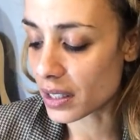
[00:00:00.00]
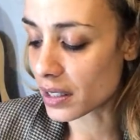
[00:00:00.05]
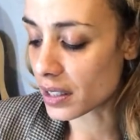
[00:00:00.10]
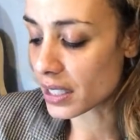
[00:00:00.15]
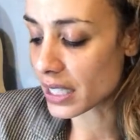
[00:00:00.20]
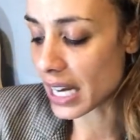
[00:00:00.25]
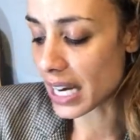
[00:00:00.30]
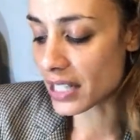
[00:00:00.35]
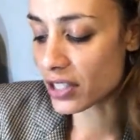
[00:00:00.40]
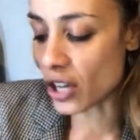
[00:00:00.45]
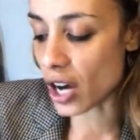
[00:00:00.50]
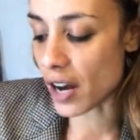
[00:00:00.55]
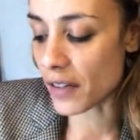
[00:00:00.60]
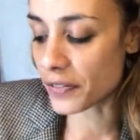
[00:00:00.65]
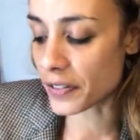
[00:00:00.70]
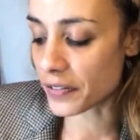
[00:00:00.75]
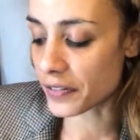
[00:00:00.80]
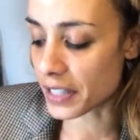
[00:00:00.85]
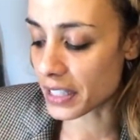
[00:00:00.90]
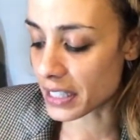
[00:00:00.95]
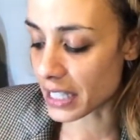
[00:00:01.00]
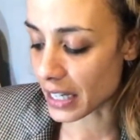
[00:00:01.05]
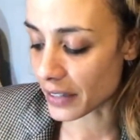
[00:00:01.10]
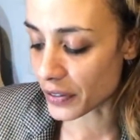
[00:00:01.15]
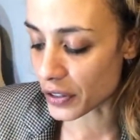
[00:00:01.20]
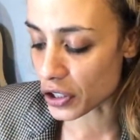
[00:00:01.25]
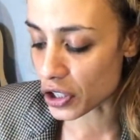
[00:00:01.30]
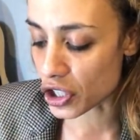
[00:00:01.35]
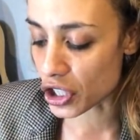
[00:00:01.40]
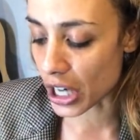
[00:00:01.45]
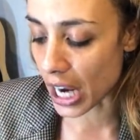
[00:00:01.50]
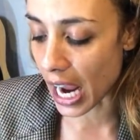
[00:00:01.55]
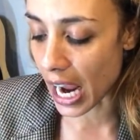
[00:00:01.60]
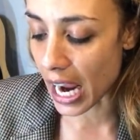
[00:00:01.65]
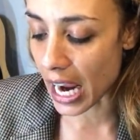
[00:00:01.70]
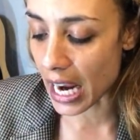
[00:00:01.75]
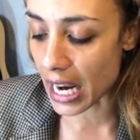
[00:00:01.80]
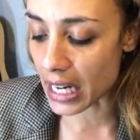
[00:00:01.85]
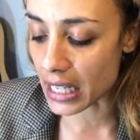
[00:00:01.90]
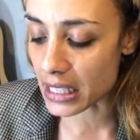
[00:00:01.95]
kicked off of the devil's
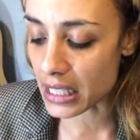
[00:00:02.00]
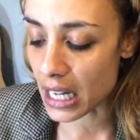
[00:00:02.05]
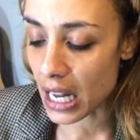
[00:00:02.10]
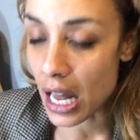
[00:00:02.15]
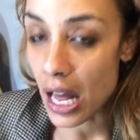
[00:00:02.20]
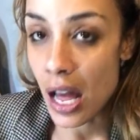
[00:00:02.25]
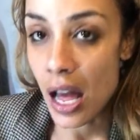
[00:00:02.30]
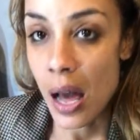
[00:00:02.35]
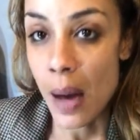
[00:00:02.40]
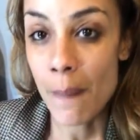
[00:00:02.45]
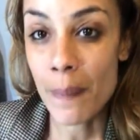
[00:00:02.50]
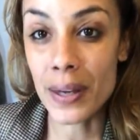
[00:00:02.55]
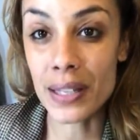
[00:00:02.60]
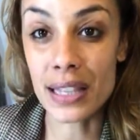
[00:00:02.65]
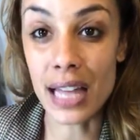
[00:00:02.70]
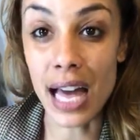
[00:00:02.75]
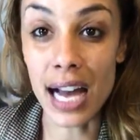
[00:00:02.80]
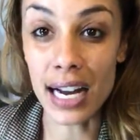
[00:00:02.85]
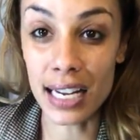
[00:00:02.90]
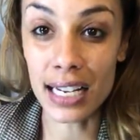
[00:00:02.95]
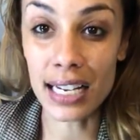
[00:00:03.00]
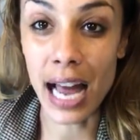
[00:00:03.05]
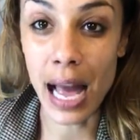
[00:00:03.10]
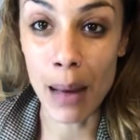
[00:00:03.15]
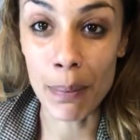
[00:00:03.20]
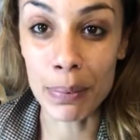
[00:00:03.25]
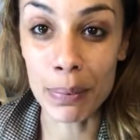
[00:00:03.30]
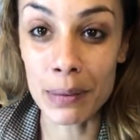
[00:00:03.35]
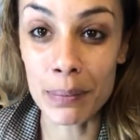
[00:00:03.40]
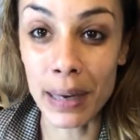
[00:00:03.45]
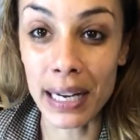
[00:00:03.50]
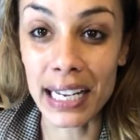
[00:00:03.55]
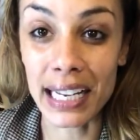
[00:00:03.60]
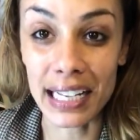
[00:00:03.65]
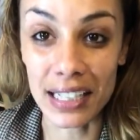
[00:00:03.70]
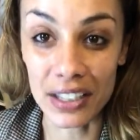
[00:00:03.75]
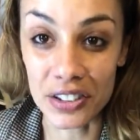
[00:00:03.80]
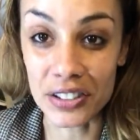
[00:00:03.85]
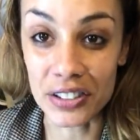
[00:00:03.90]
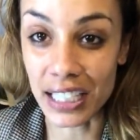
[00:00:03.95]
chains. But that can happen by
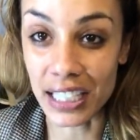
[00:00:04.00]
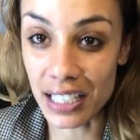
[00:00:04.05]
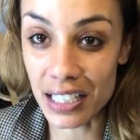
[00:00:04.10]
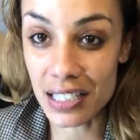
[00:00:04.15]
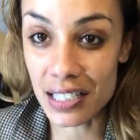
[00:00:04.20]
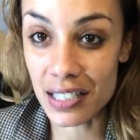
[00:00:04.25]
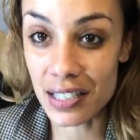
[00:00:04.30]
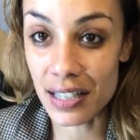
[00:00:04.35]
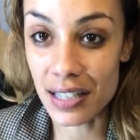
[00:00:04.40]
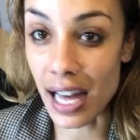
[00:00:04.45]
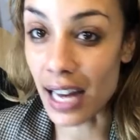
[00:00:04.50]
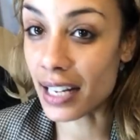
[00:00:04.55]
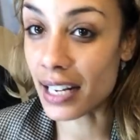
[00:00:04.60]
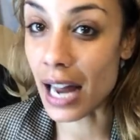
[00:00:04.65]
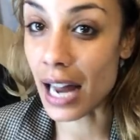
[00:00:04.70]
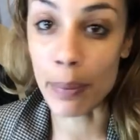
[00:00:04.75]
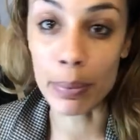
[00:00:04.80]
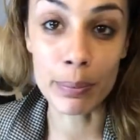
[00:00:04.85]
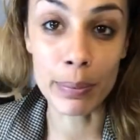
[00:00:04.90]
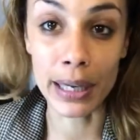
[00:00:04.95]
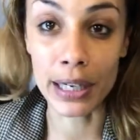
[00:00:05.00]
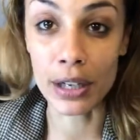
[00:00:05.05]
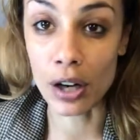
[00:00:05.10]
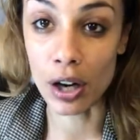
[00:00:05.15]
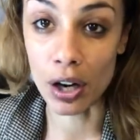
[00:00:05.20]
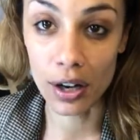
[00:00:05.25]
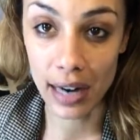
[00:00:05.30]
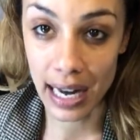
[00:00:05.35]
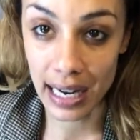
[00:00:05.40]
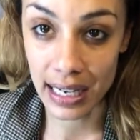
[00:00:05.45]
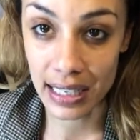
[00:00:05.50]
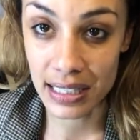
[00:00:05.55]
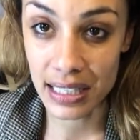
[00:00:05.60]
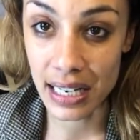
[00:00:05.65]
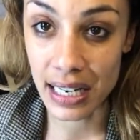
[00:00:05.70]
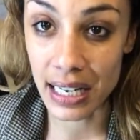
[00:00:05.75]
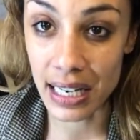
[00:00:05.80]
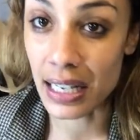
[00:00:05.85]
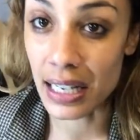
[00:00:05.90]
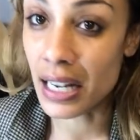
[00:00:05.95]
illness. That can happen by car
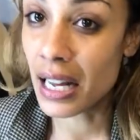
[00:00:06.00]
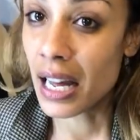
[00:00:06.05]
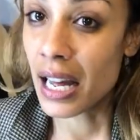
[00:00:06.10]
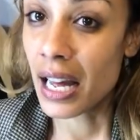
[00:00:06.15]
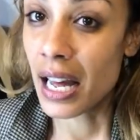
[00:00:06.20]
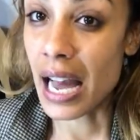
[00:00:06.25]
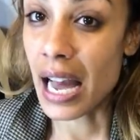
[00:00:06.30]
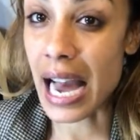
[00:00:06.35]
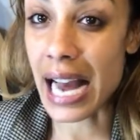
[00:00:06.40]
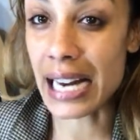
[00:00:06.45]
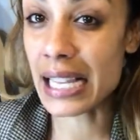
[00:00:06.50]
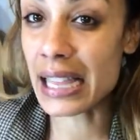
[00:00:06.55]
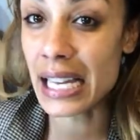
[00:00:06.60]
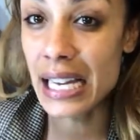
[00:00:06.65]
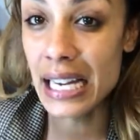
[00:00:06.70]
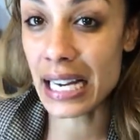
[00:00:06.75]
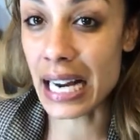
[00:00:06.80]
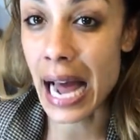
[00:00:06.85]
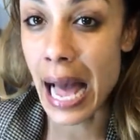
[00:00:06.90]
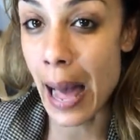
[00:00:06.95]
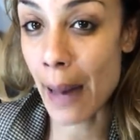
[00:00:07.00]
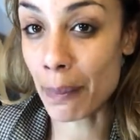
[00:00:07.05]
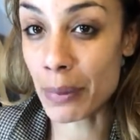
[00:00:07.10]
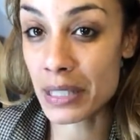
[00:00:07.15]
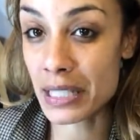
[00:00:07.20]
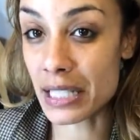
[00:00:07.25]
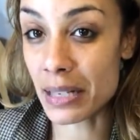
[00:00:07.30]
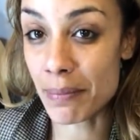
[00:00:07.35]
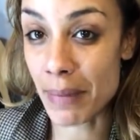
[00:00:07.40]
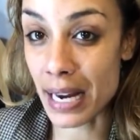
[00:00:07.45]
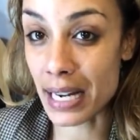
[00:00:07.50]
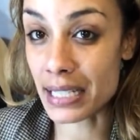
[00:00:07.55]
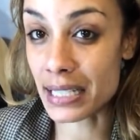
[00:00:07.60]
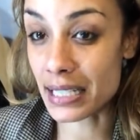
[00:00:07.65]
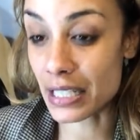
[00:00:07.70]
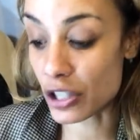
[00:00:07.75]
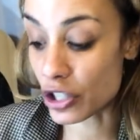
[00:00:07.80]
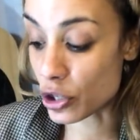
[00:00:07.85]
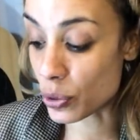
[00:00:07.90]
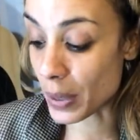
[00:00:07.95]
accident. Anything can happen to make a
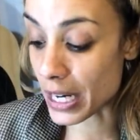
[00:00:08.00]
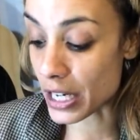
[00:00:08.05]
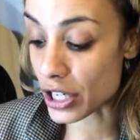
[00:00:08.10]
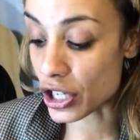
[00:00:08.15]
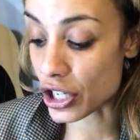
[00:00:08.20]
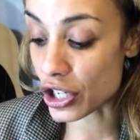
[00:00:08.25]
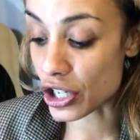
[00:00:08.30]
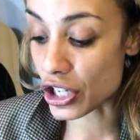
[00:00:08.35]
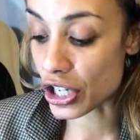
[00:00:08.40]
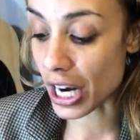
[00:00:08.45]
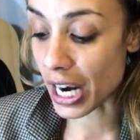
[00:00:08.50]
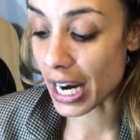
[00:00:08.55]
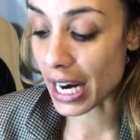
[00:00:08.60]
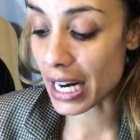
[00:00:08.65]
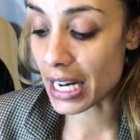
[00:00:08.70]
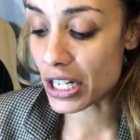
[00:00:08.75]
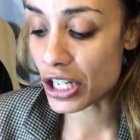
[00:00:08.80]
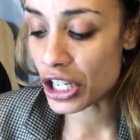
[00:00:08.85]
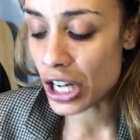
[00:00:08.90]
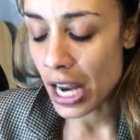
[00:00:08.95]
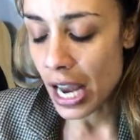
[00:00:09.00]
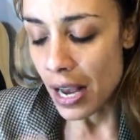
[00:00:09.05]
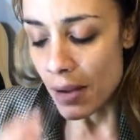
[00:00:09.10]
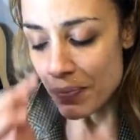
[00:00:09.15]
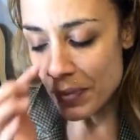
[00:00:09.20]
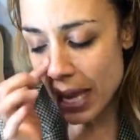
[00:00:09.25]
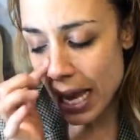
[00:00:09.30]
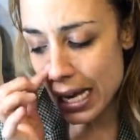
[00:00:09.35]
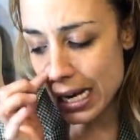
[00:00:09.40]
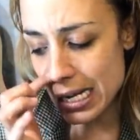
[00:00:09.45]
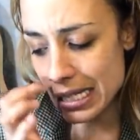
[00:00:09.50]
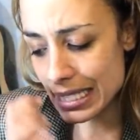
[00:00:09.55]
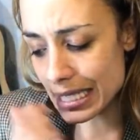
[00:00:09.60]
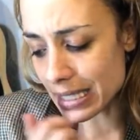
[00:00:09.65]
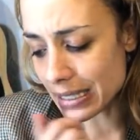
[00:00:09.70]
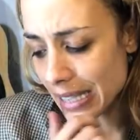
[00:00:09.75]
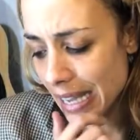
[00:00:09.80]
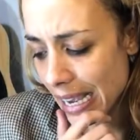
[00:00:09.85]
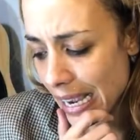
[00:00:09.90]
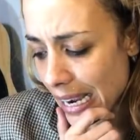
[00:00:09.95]
situation change. And it's
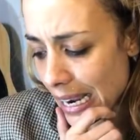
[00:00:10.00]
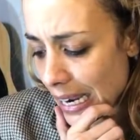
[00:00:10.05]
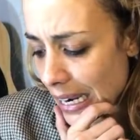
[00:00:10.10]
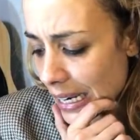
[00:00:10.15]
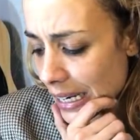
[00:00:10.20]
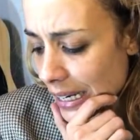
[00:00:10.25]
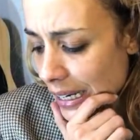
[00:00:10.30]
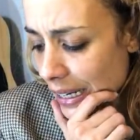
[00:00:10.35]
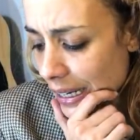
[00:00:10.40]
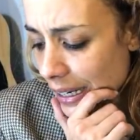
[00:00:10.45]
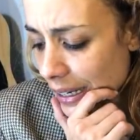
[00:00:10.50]
like,